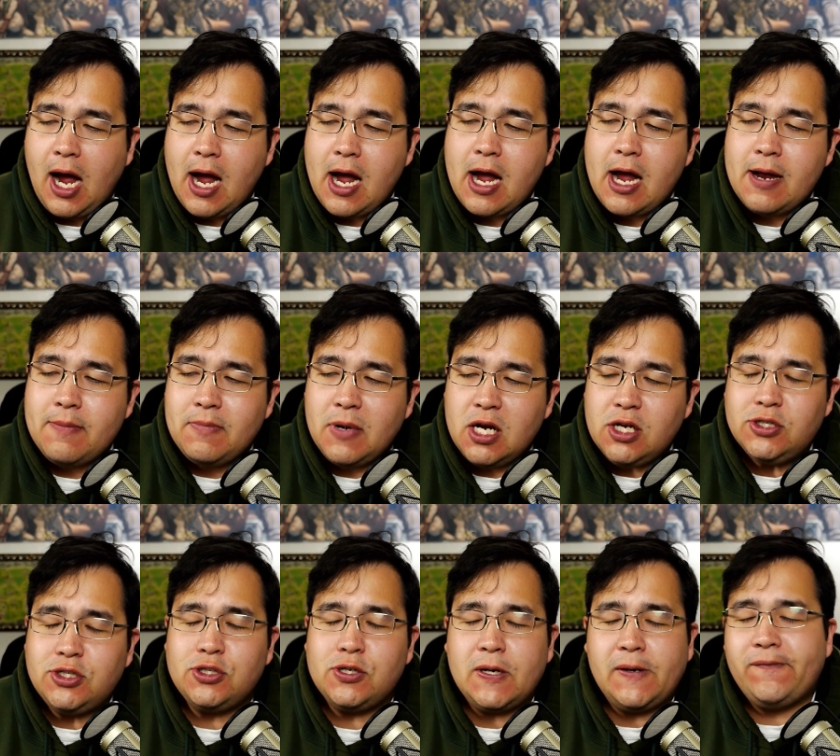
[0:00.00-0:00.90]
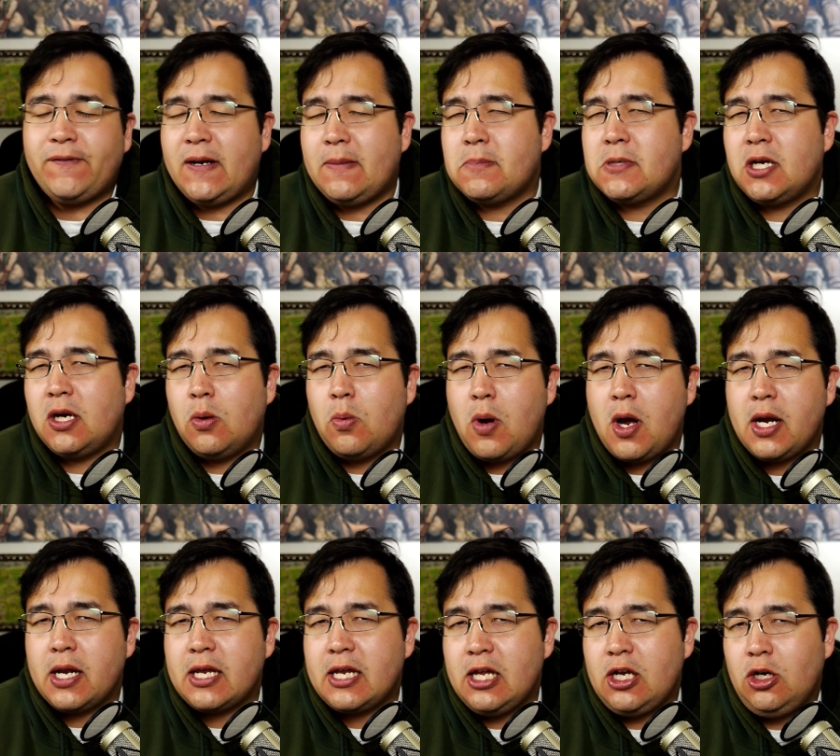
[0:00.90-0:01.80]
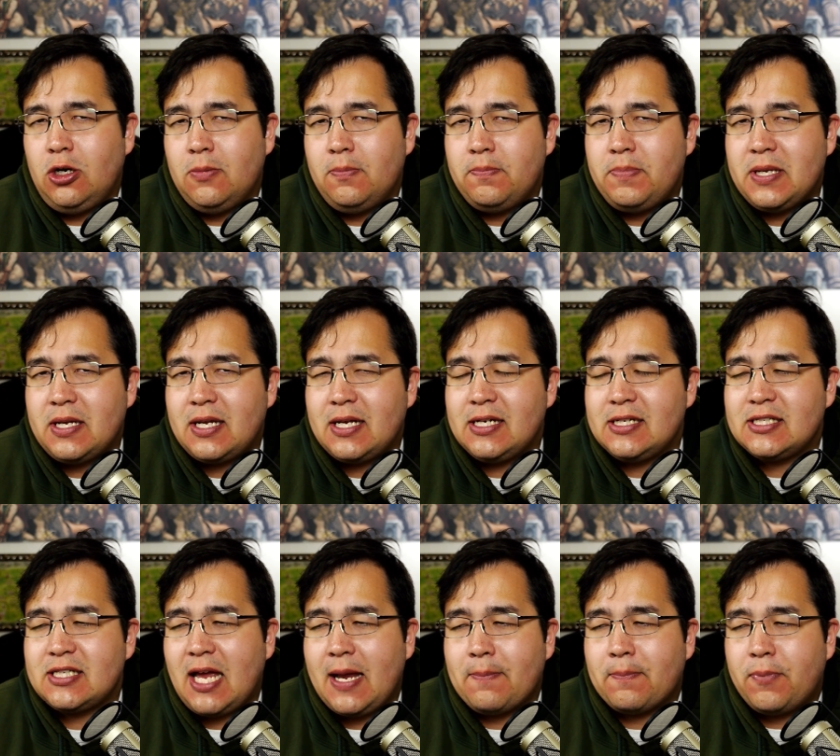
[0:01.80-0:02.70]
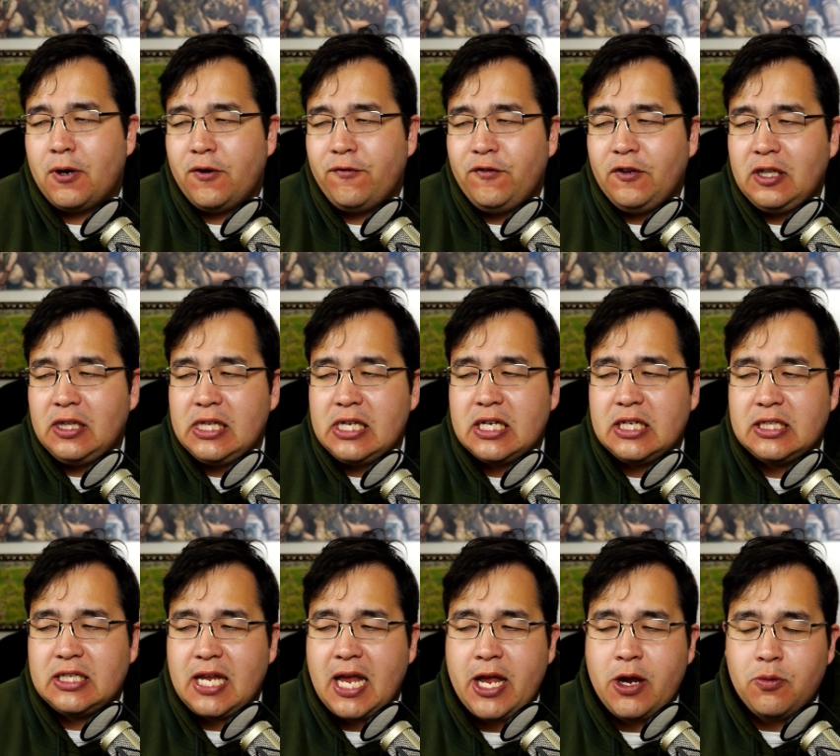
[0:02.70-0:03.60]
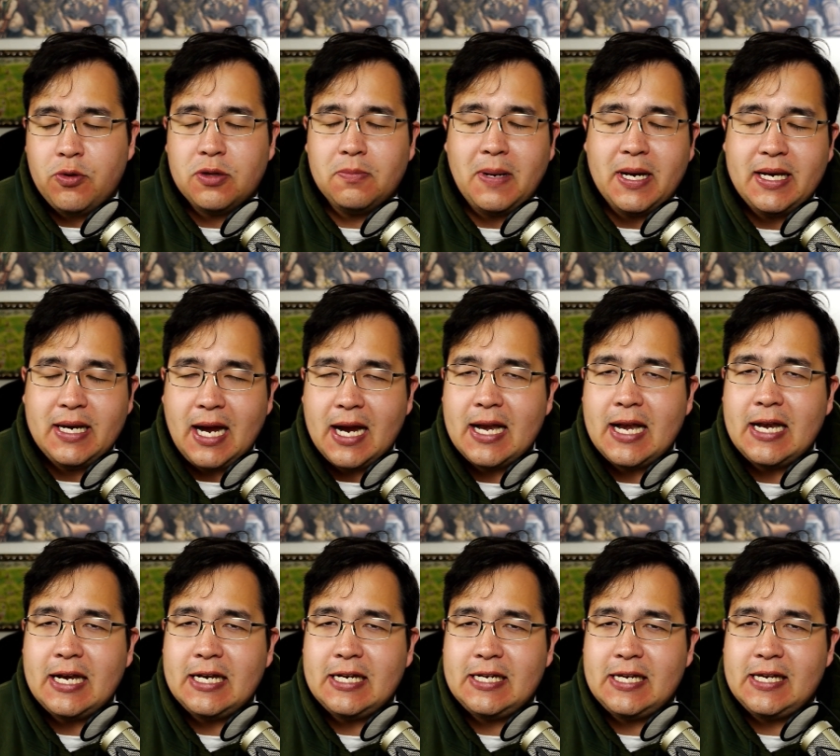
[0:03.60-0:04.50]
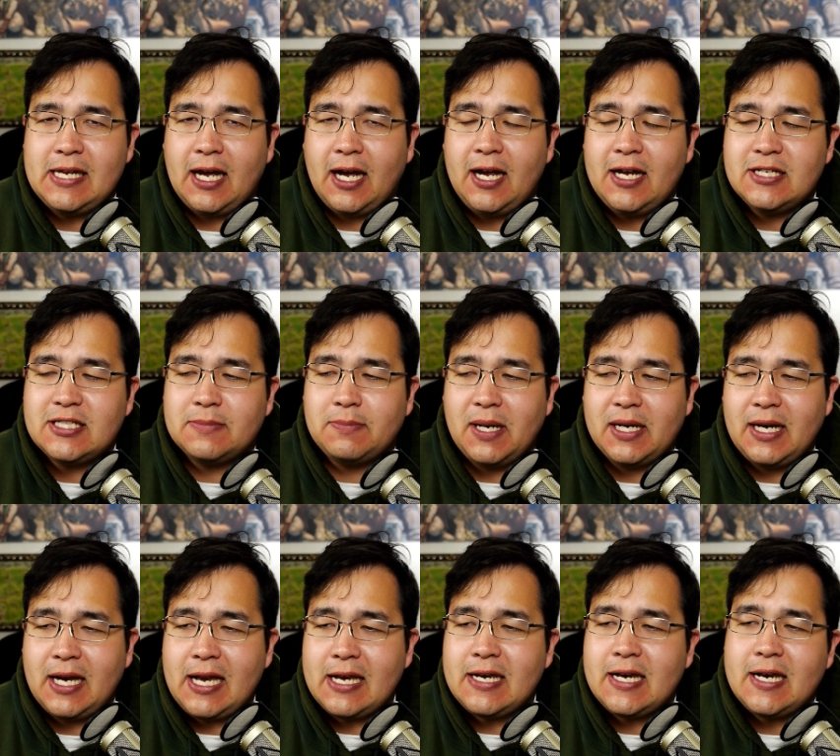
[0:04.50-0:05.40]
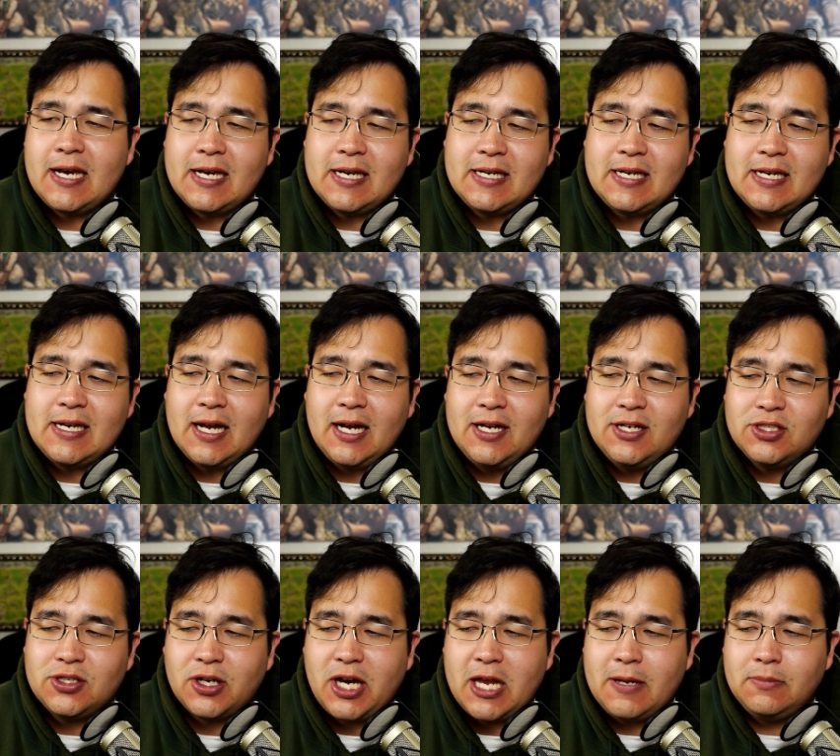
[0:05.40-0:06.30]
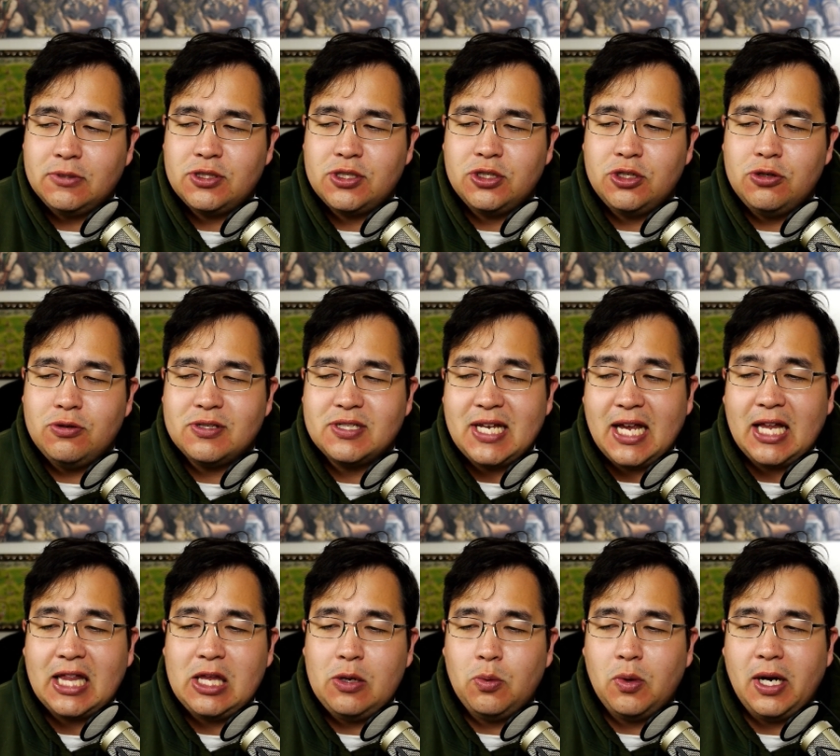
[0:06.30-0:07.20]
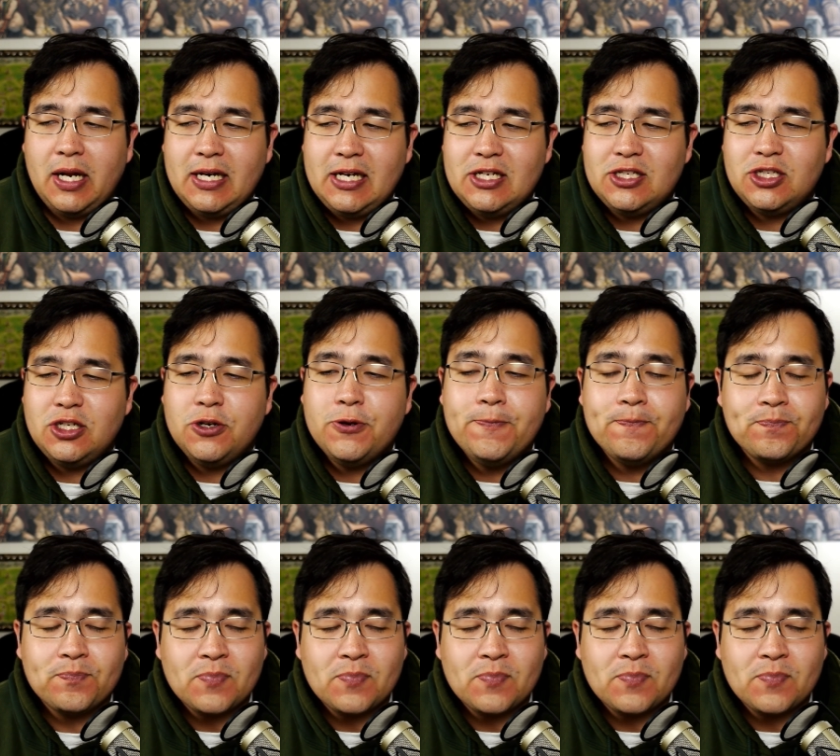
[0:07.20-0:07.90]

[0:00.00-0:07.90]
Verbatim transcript: I'm not sure if I'm going to want to get them because I'm perfectly content with my 980 Ti's and my 980 Ti's are able to do exactly what I need to.